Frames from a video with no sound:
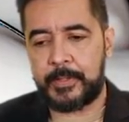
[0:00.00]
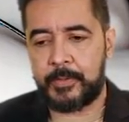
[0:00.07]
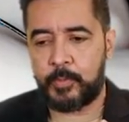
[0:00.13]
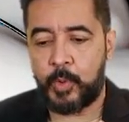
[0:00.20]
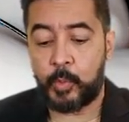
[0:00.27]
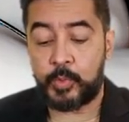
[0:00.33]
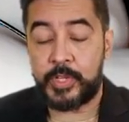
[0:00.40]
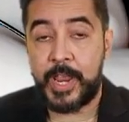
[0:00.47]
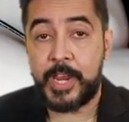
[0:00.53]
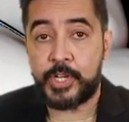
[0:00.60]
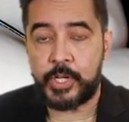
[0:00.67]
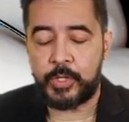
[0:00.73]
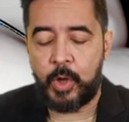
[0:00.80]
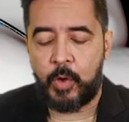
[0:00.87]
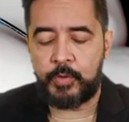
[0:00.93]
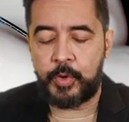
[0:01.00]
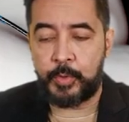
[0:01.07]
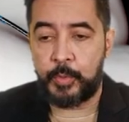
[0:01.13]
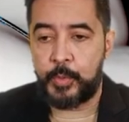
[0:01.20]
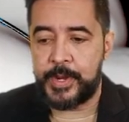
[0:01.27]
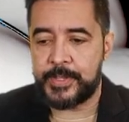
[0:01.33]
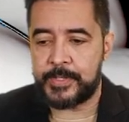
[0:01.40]
rotation of your
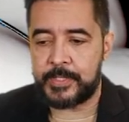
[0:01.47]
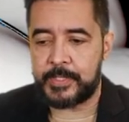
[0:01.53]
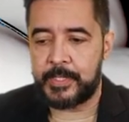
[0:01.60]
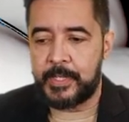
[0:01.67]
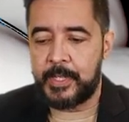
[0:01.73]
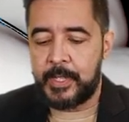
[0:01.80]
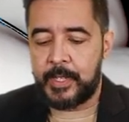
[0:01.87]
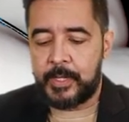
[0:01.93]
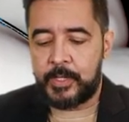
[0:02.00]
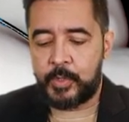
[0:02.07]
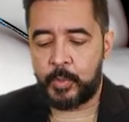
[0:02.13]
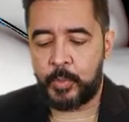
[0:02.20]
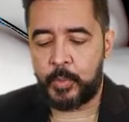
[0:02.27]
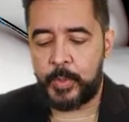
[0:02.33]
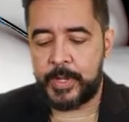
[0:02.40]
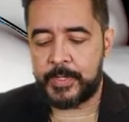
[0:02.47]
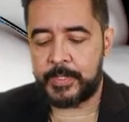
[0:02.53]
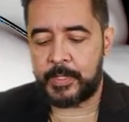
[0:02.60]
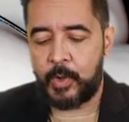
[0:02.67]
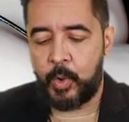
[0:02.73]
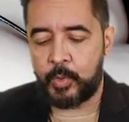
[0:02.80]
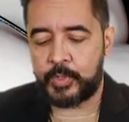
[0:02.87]
wrist. Your
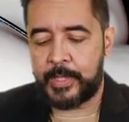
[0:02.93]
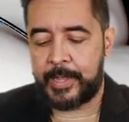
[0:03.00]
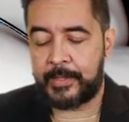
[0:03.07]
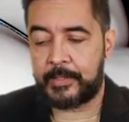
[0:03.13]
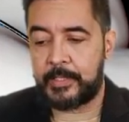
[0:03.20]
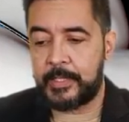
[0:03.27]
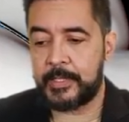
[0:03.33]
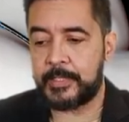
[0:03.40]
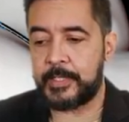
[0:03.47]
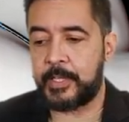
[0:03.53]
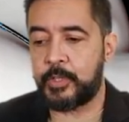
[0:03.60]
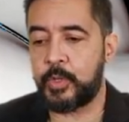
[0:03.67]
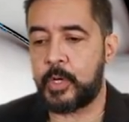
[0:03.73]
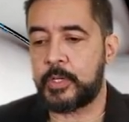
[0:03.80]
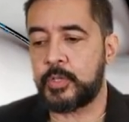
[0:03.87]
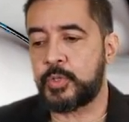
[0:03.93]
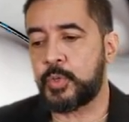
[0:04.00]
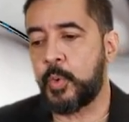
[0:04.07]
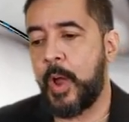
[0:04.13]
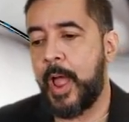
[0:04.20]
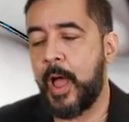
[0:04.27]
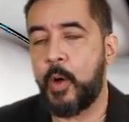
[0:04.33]
wrist goes like this in order
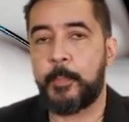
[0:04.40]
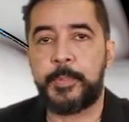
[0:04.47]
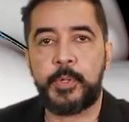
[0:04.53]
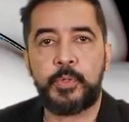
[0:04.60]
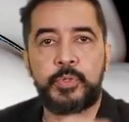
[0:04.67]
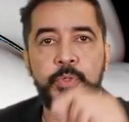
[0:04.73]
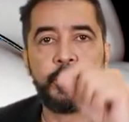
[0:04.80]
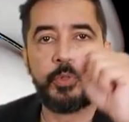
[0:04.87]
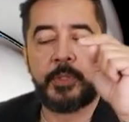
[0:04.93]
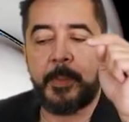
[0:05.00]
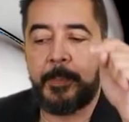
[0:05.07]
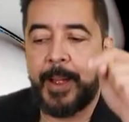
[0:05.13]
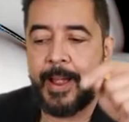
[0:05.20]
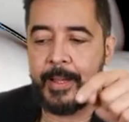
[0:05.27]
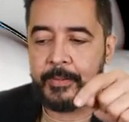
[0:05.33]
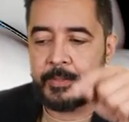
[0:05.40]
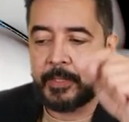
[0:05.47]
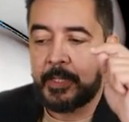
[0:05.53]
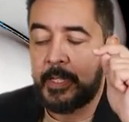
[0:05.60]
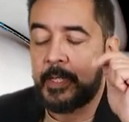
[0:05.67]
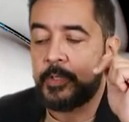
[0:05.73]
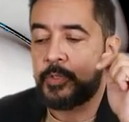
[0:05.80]
to help you to do the band.
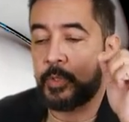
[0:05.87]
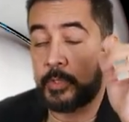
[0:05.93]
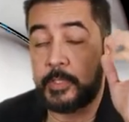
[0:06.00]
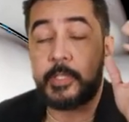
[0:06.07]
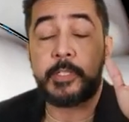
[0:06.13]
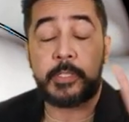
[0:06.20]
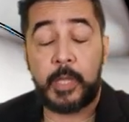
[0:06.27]
So this is